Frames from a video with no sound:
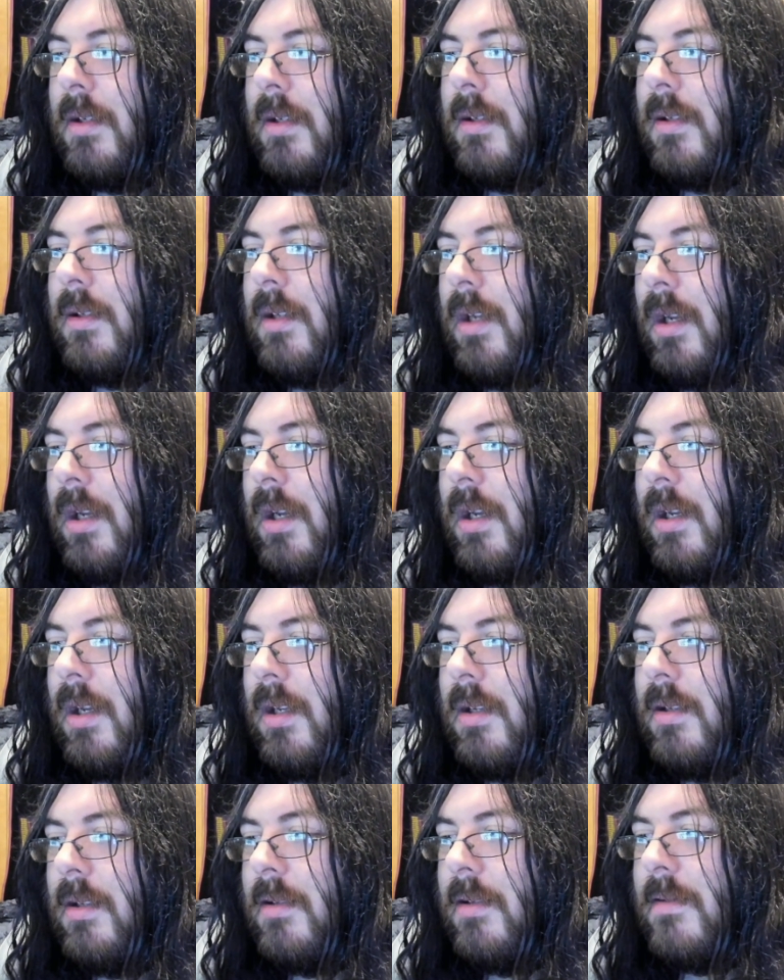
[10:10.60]
uh
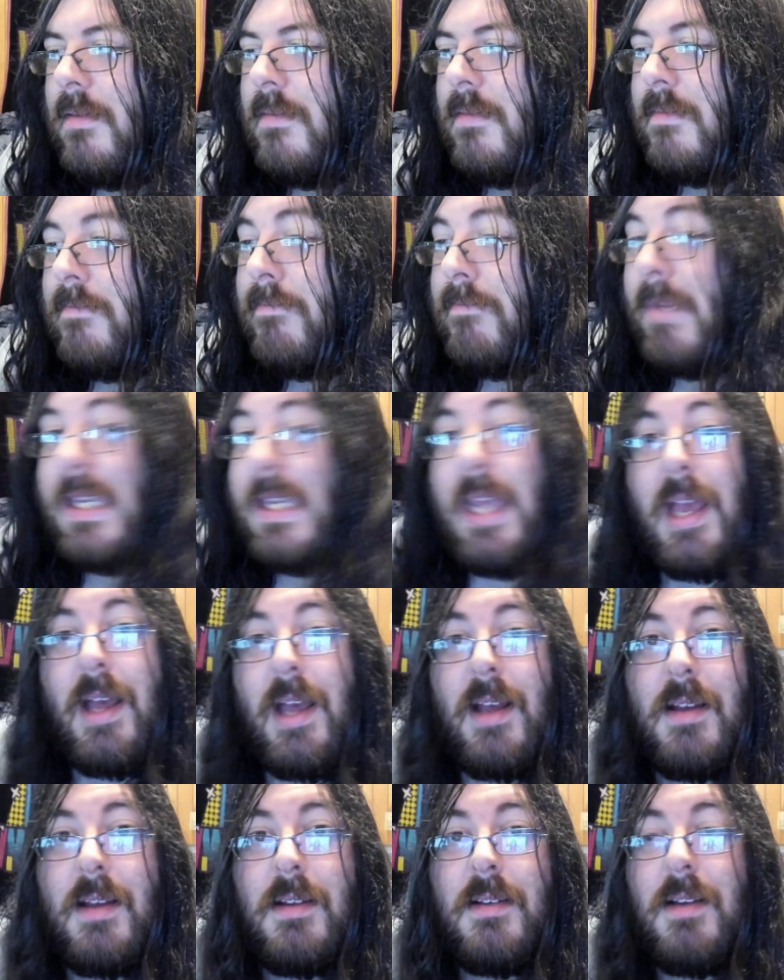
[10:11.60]
but yeah,
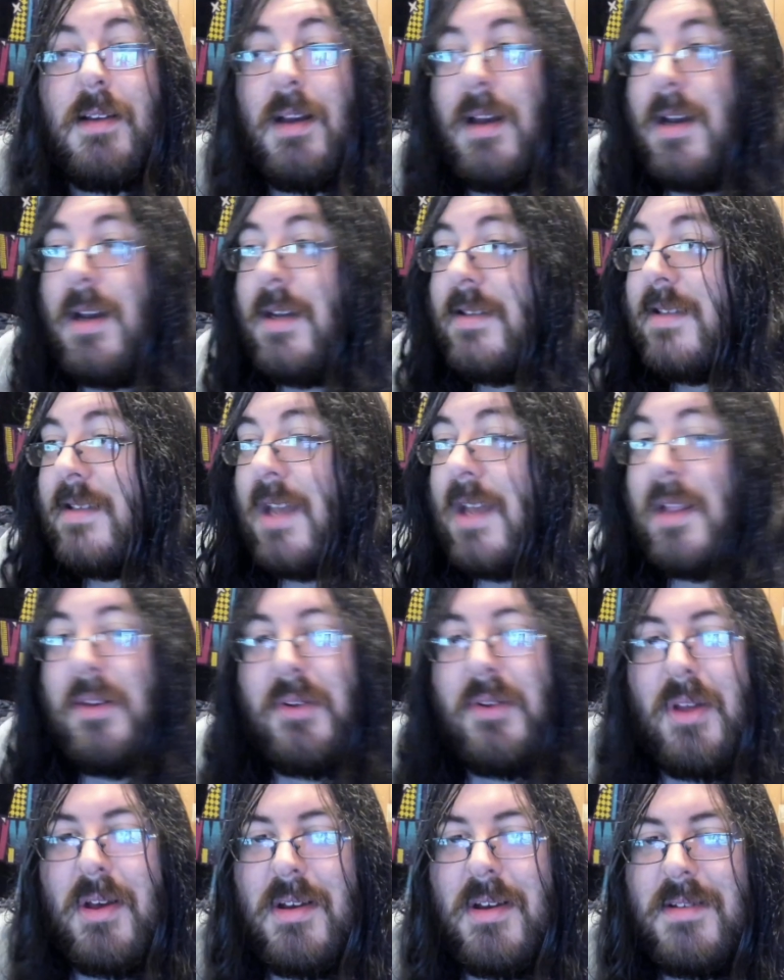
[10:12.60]
uh
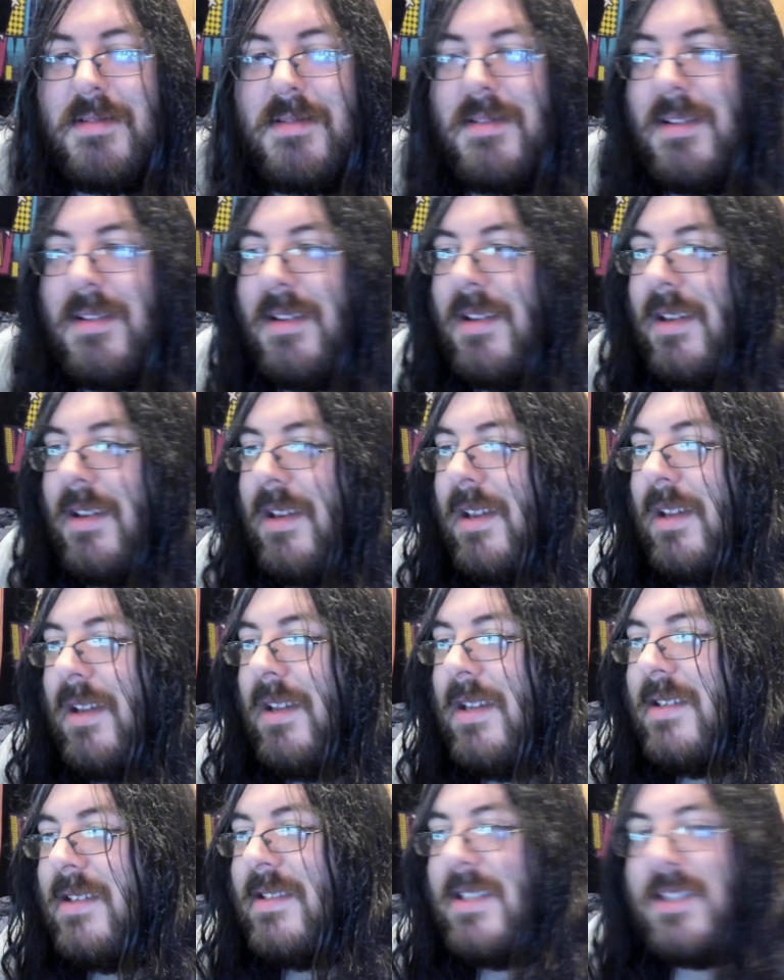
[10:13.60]
Saladon,
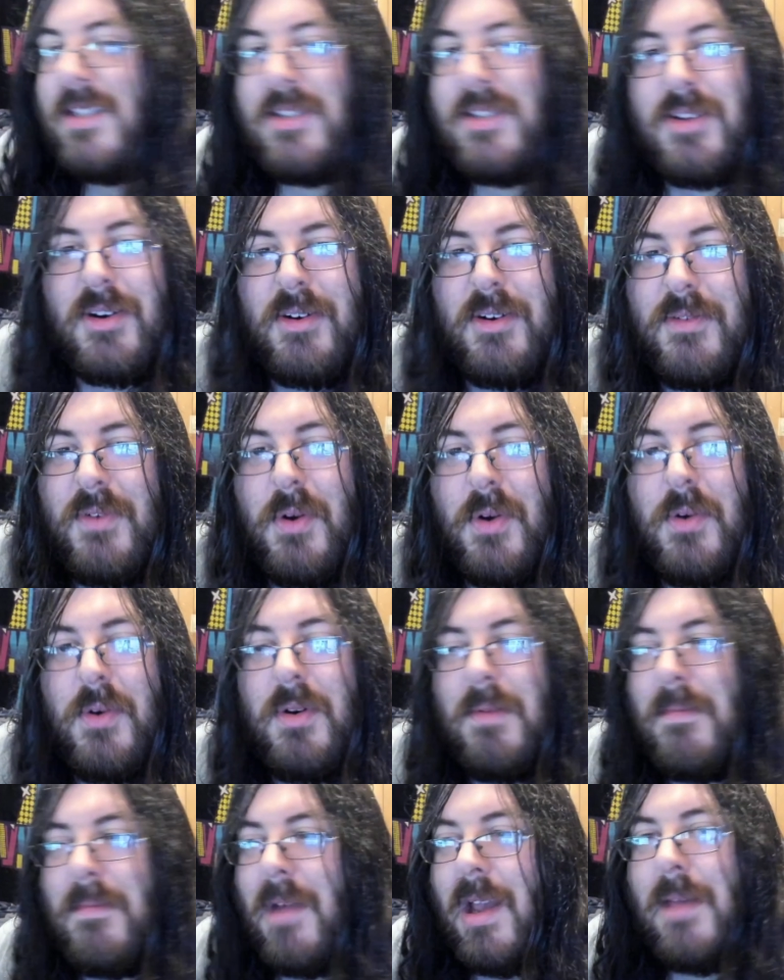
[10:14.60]
his sister, wrote
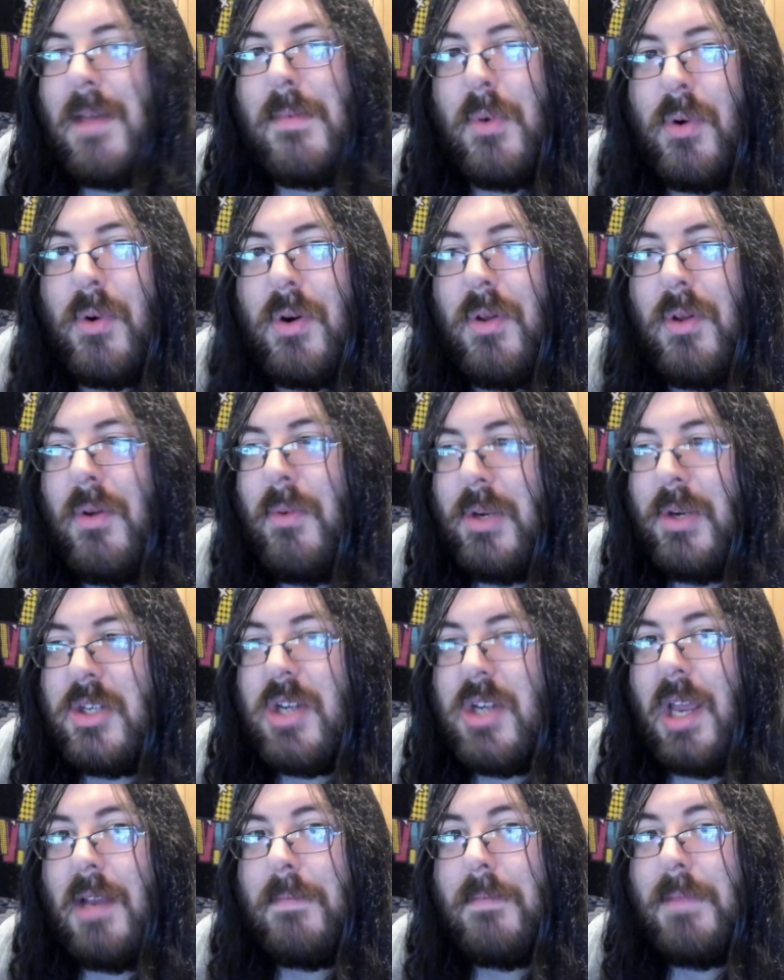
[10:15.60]
My Immortal, which
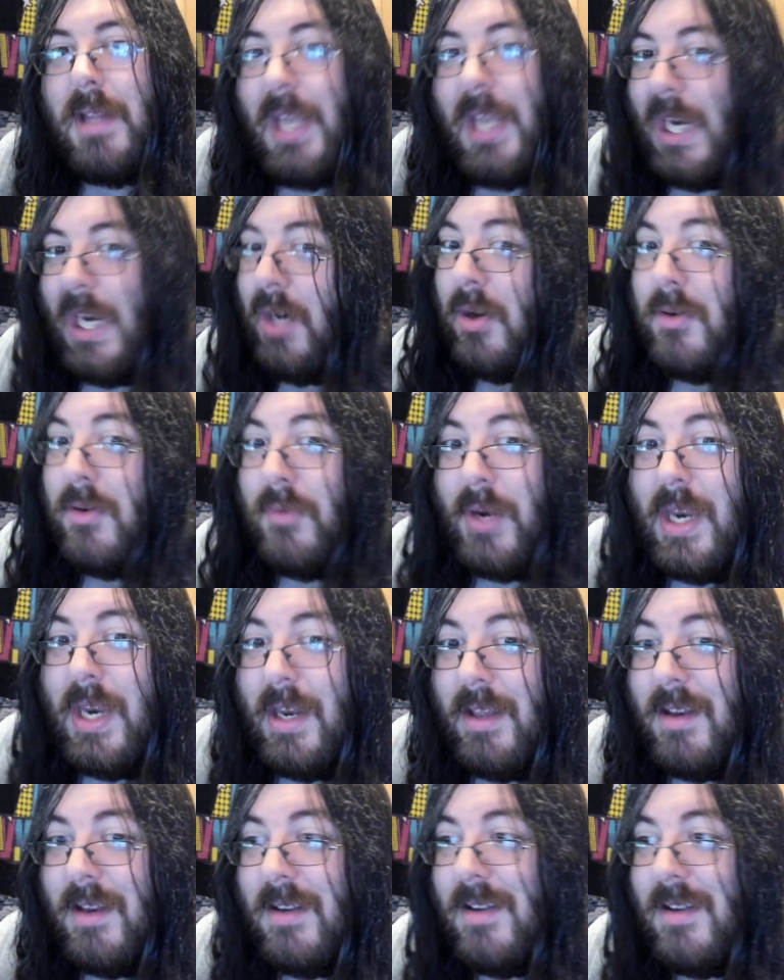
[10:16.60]
I plan on
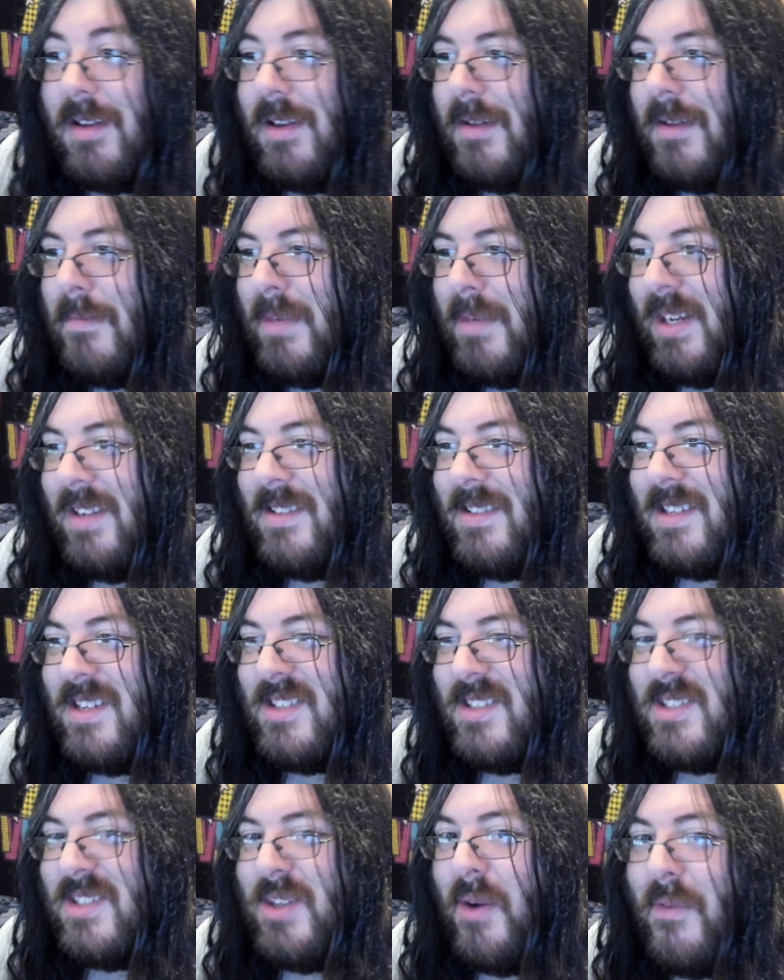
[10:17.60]
reading because it is
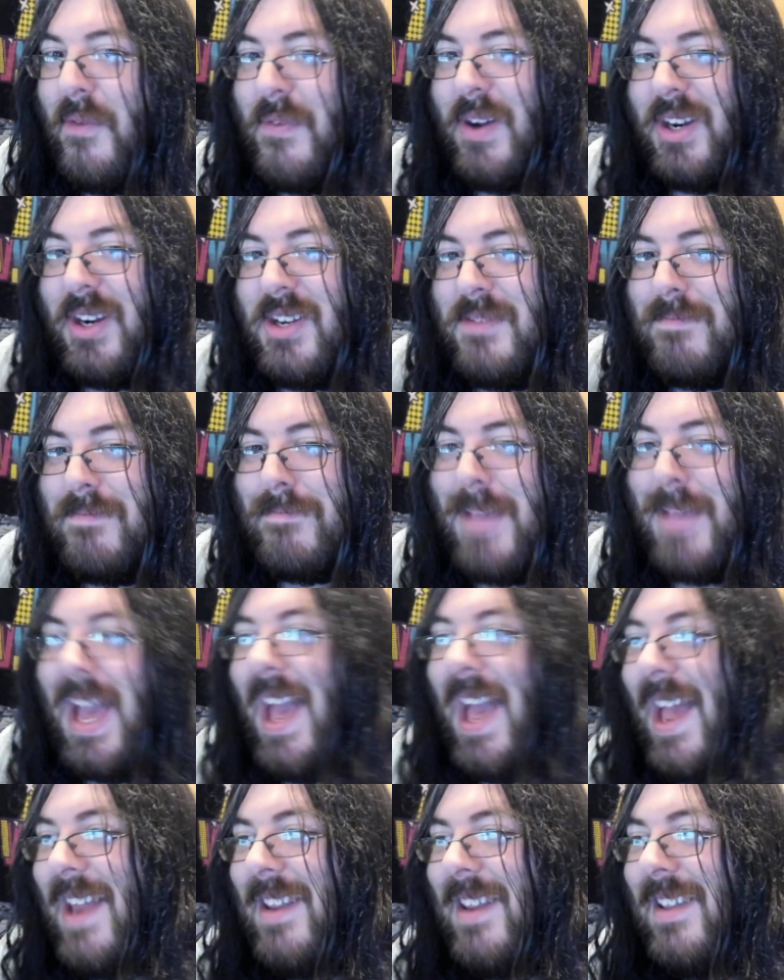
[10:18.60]
so fucking
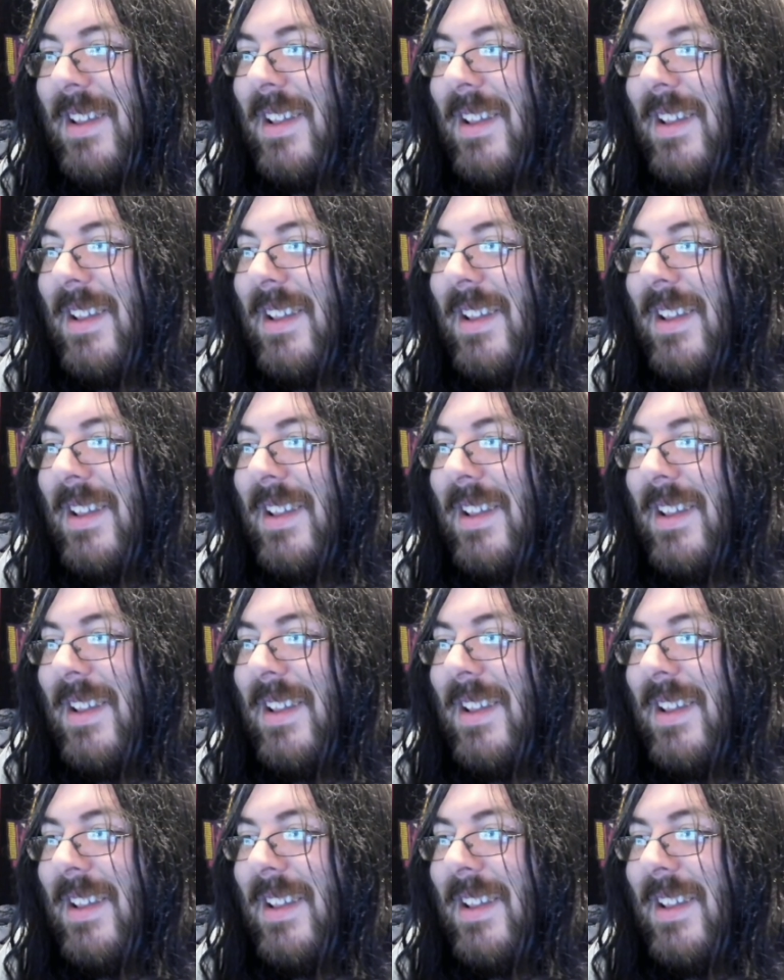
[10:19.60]
bad.